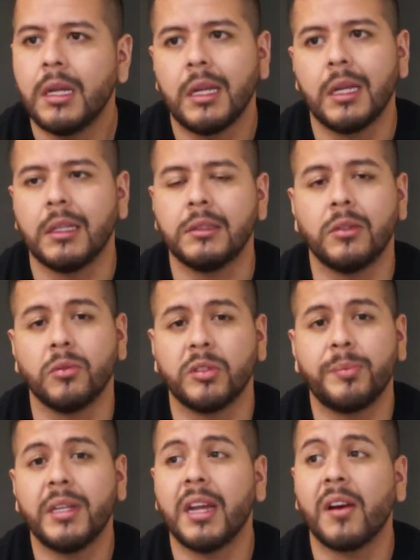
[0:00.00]
And you know, just
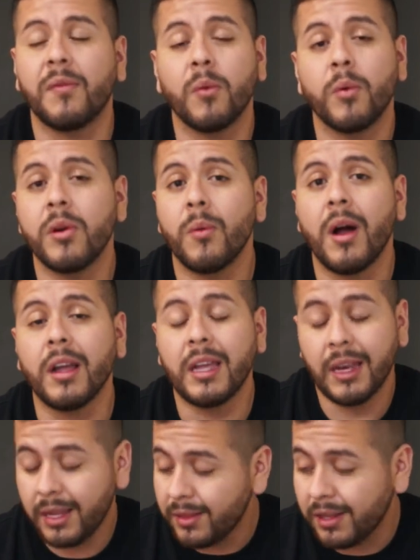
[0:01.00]
be careful where you're
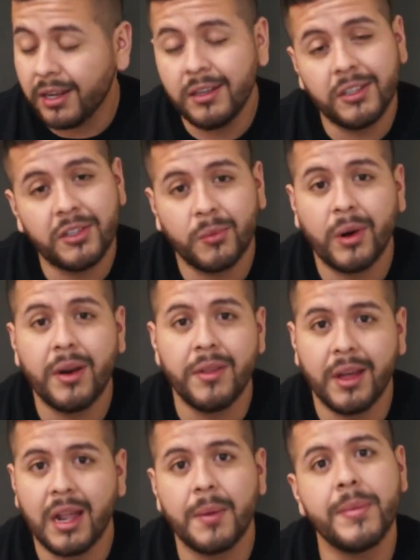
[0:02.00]
walking and the colors you're wearing. You
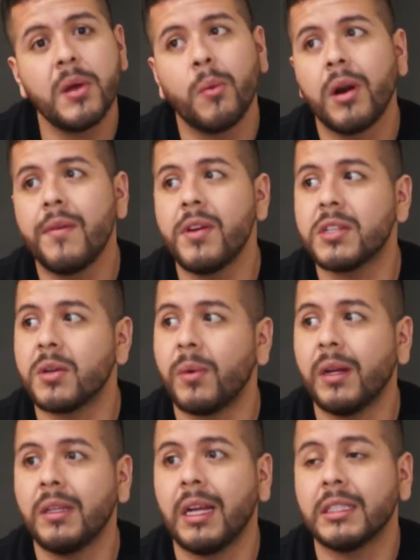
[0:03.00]
gotta be aware of your
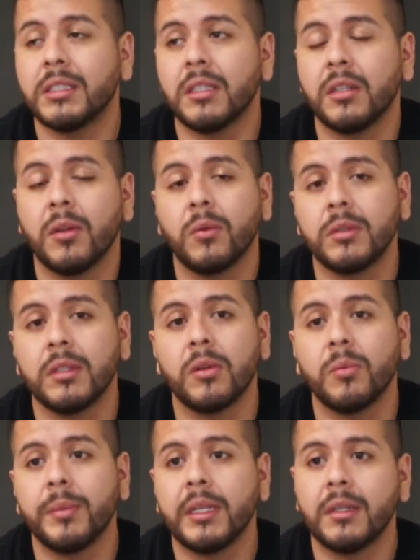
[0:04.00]
surroundings. I should have known a little
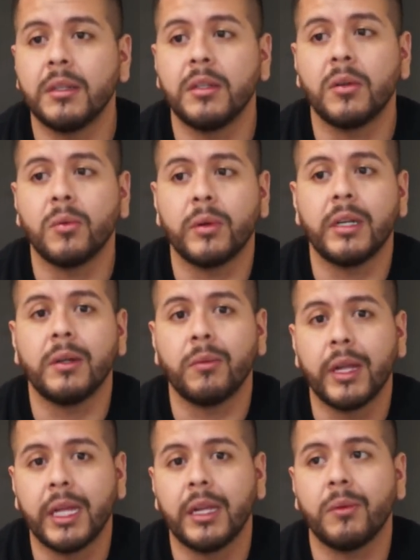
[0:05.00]
better, you know, wearing
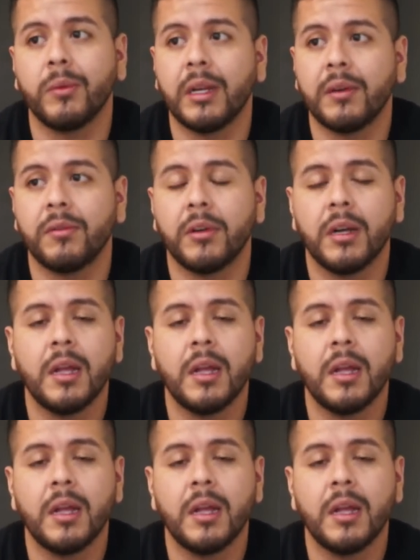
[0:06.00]
red or whatever.